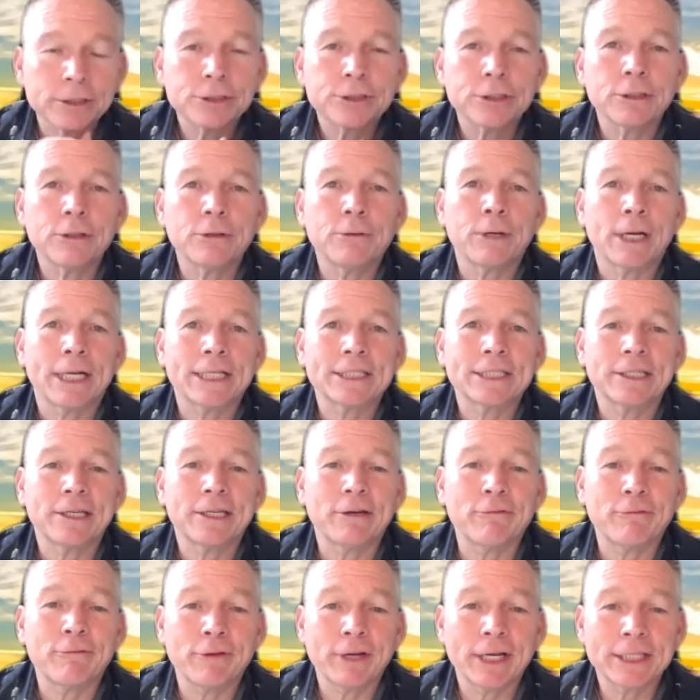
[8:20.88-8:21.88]
so as an
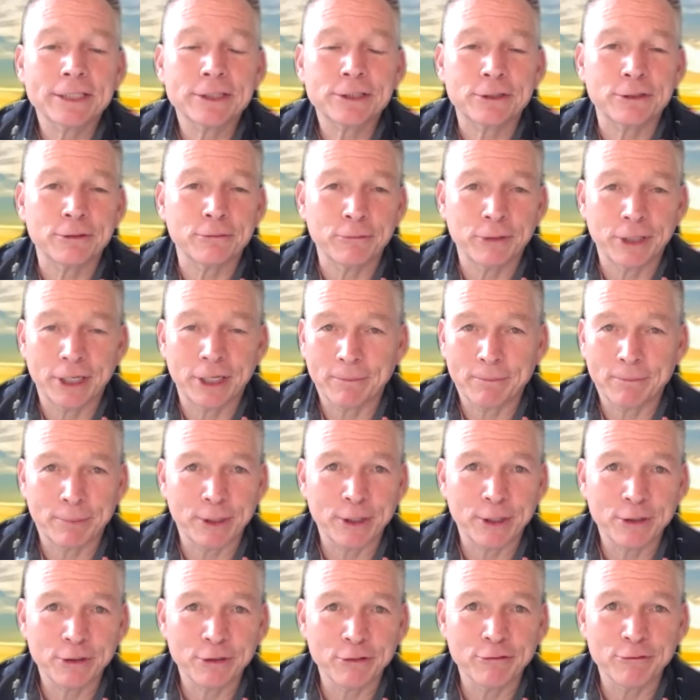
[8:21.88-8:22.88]
investor would it
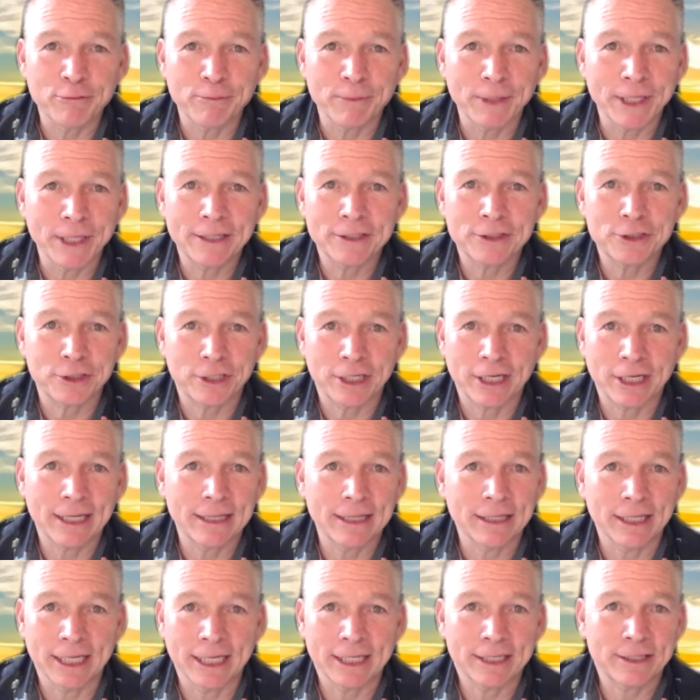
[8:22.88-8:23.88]
behoove me should i
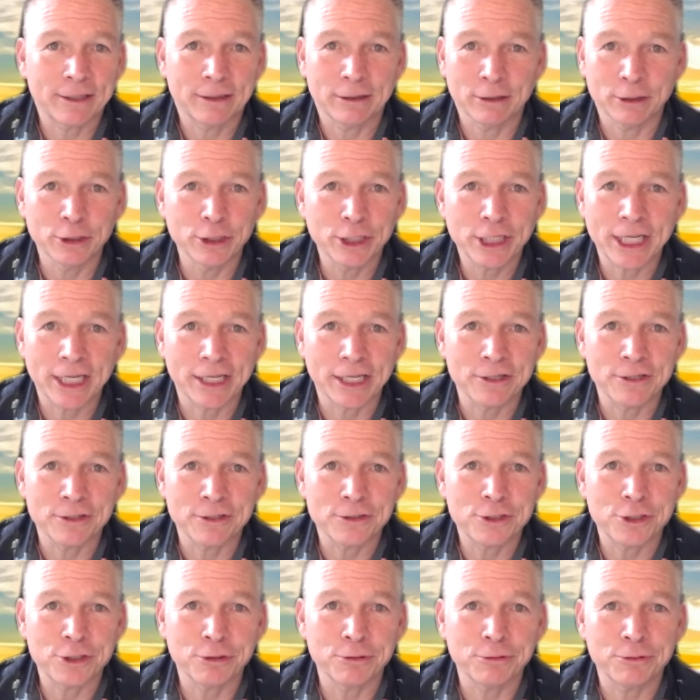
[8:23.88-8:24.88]
like look in
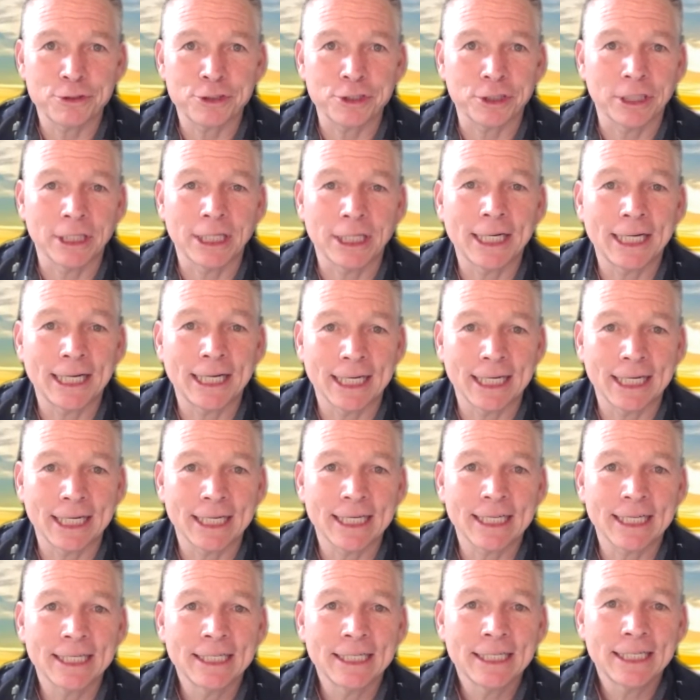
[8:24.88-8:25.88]
june july
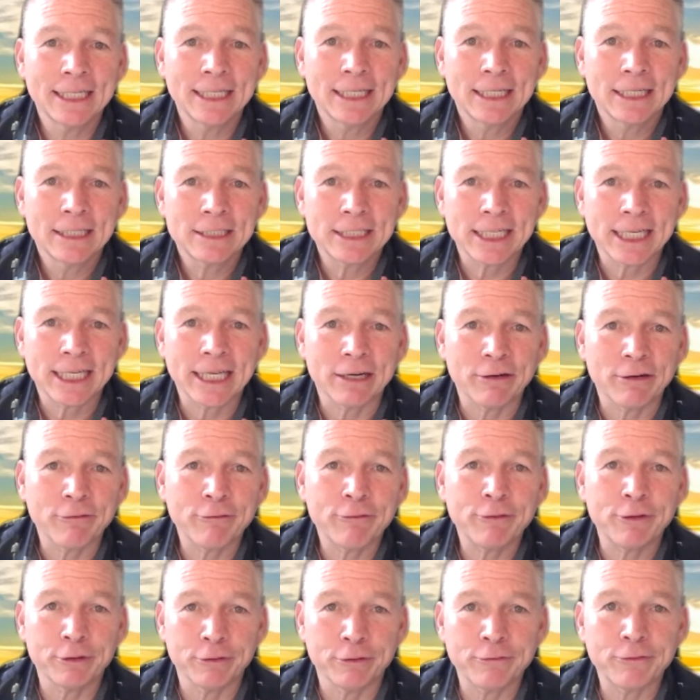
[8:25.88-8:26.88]
to get June.
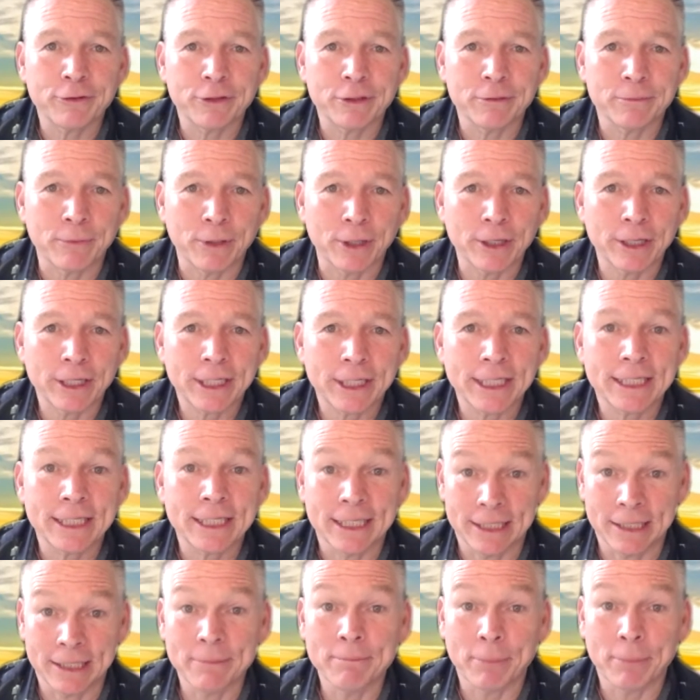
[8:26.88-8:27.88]
a feel for the market
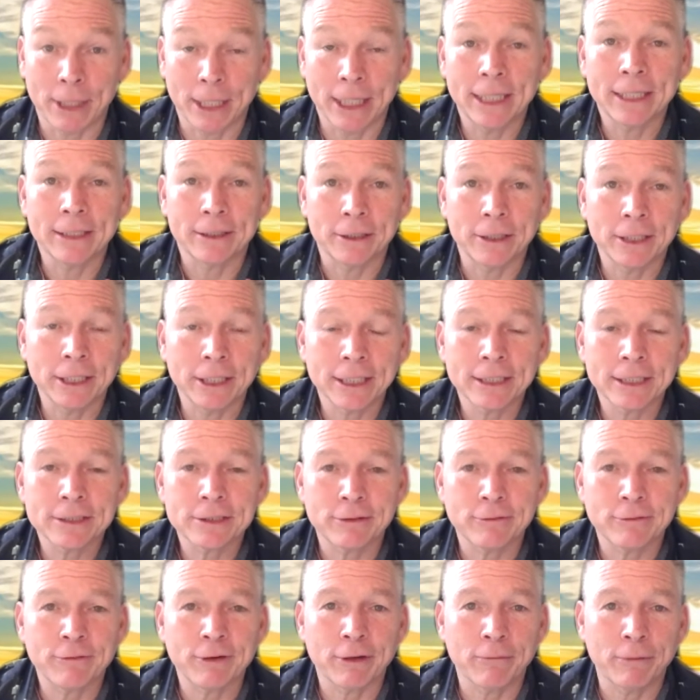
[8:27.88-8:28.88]
and then buy in
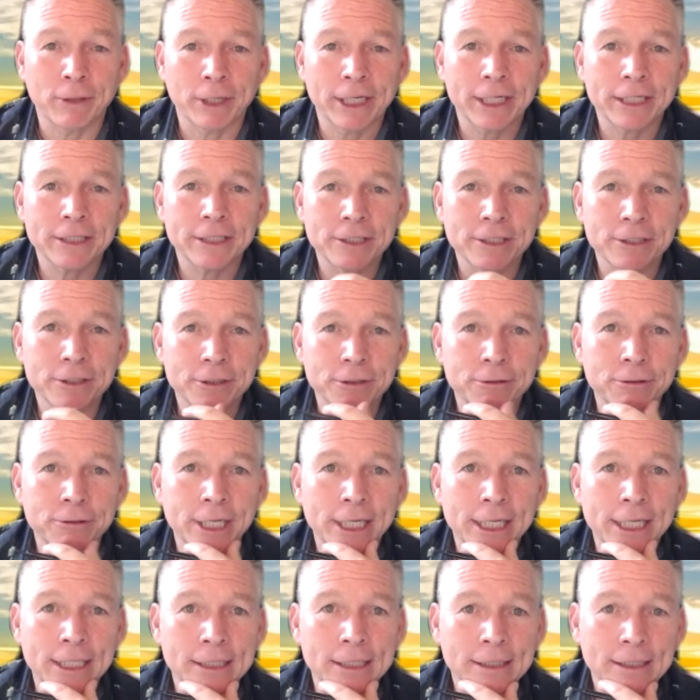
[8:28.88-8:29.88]
August if I wanted to do
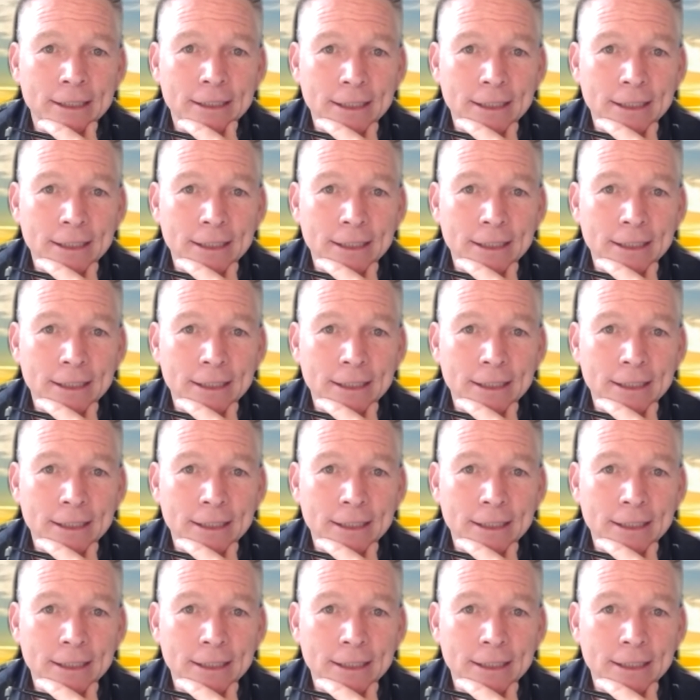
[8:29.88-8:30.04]
that?